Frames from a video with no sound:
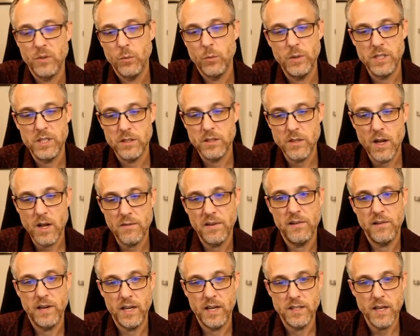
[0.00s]
which is not
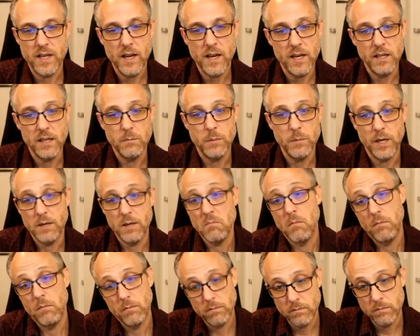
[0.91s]
very exciting, but
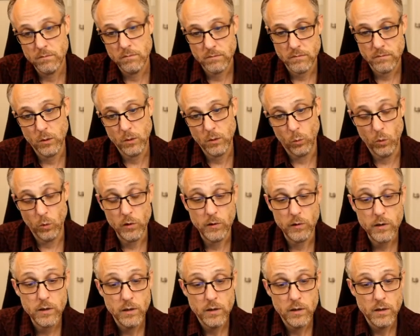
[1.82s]
it'll
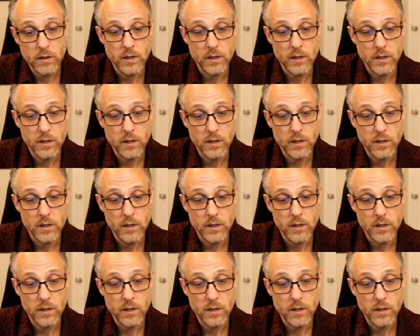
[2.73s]
work.